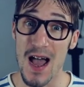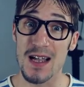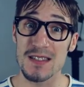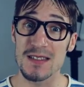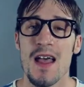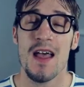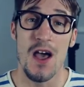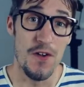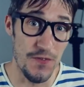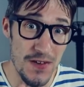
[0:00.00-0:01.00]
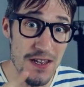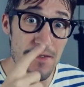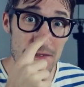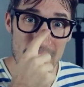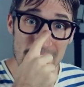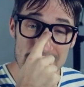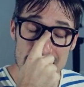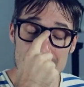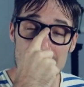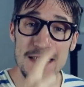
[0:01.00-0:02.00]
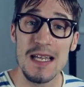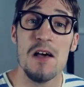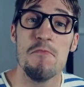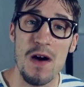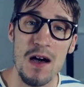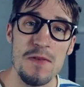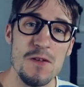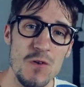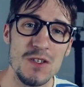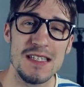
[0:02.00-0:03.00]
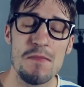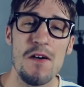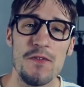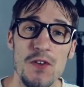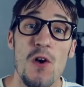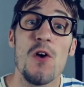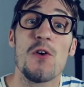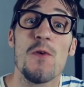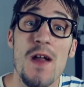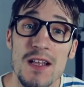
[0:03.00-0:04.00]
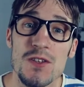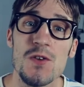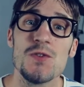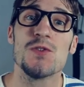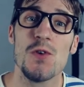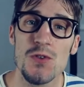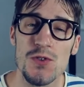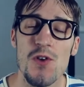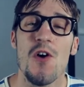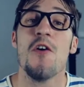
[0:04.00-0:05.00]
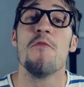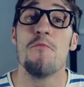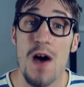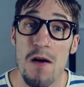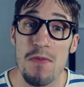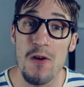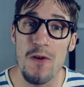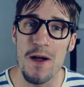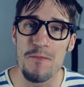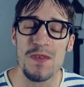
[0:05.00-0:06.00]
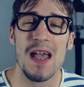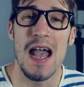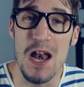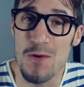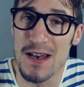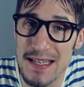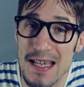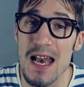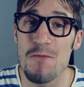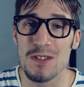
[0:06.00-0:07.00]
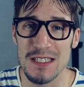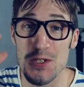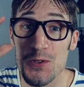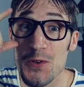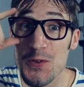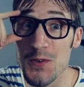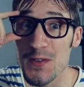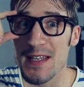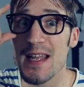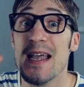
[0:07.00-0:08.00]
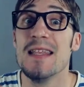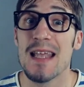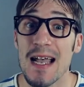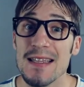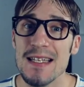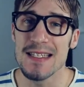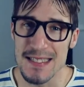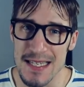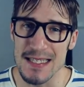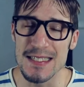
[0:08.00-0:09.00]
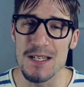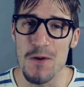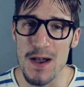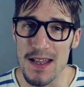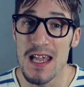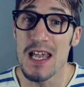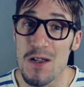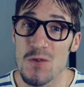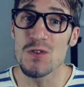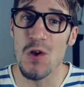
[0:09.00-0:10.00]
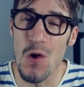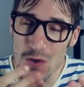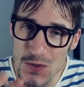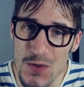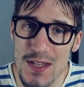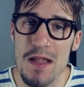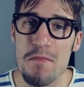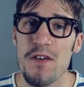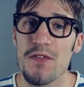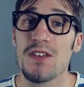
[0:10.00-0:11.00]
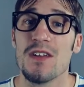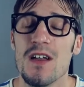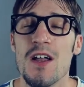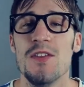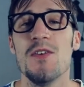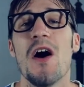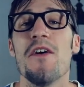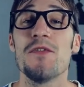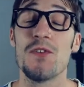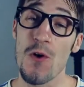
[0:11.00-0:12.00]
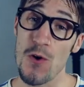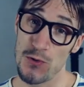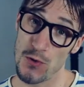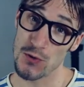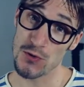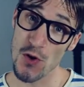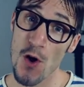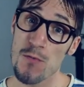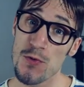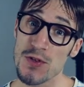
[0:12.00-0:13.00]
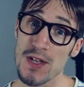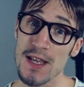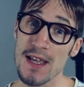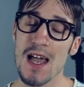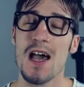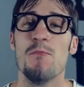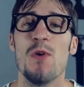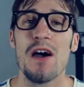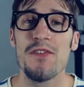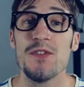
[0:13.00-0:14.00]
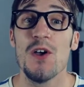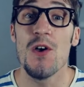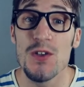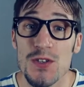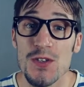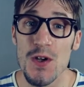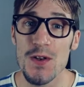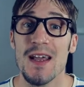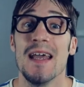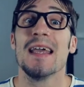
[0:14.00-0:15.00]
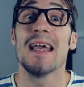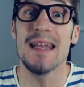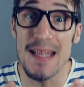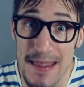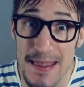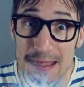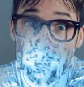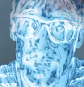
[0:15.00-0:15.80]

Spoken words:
A funny fact is that Barbie was named after her creator's daughter, Barbara. And when Ken was introduced in 1961, he was also named after, not after her daughter, obviously, but after her son, Kenneth.